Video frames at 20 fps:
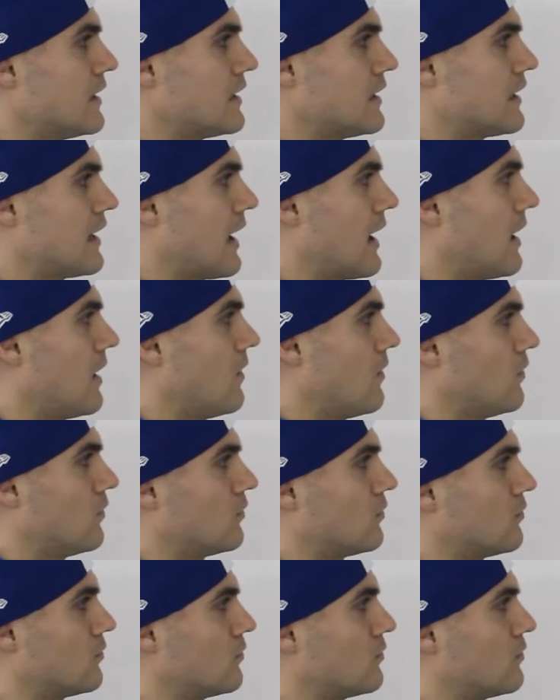
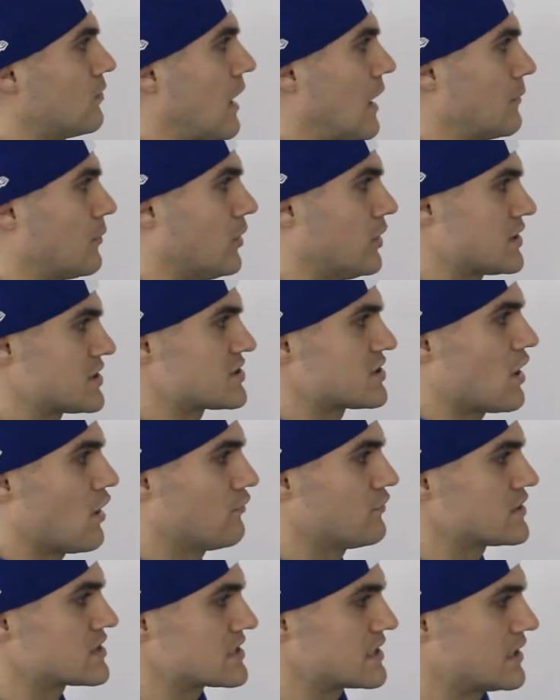Now, I'm going to
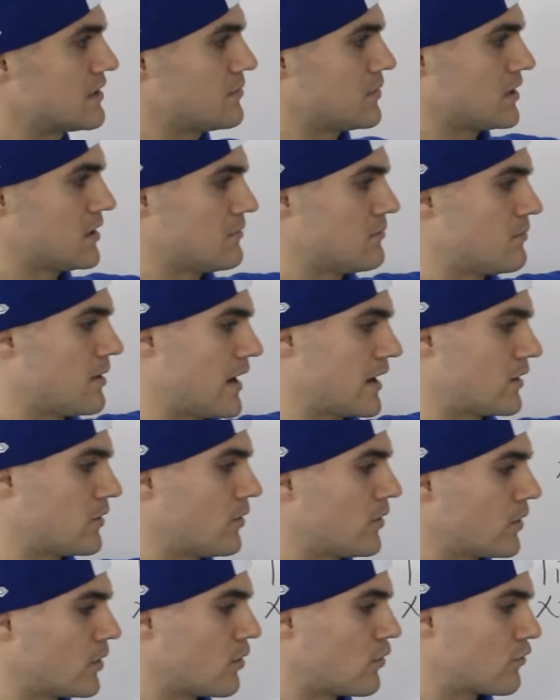solve this limit by
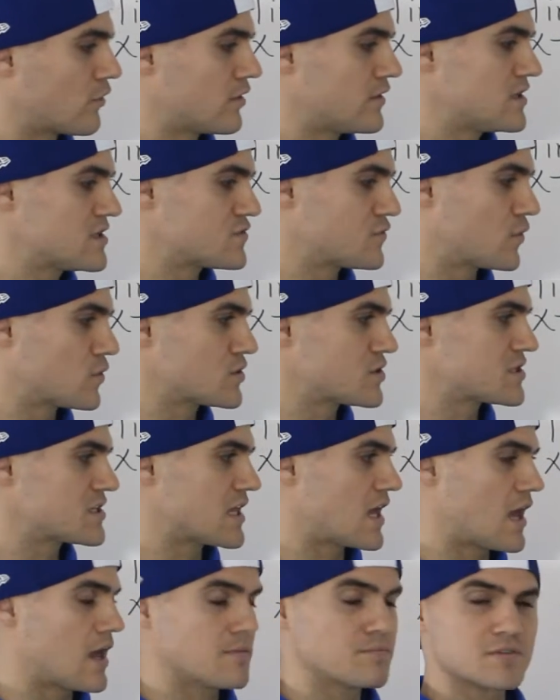going over these four
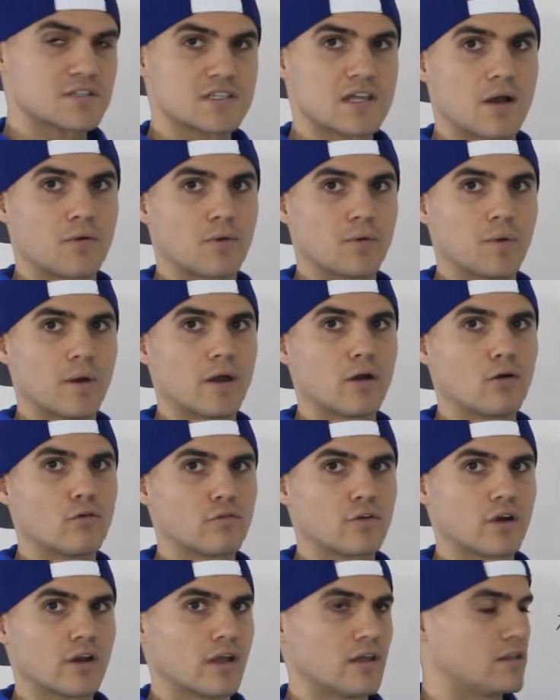steps that we went
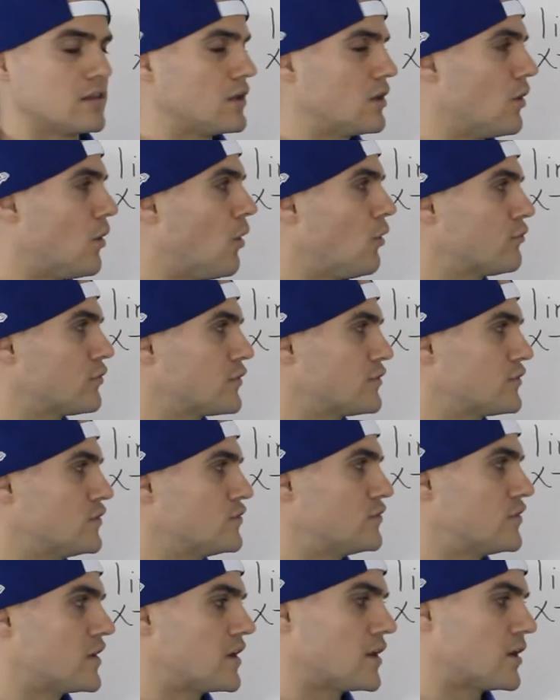over in the
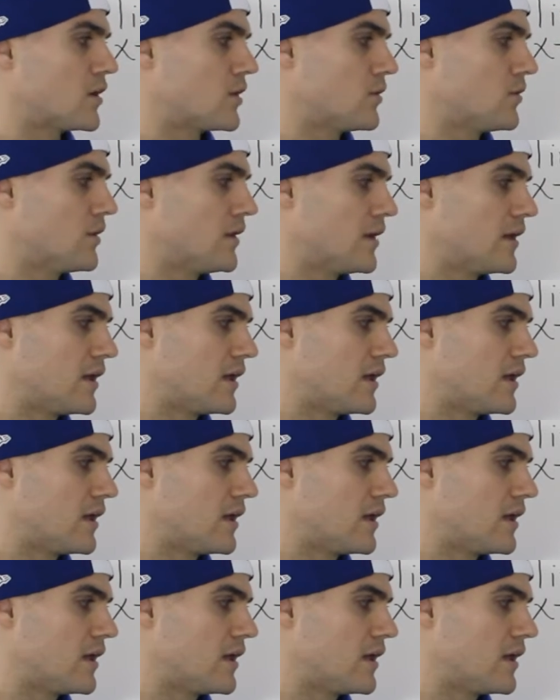overview video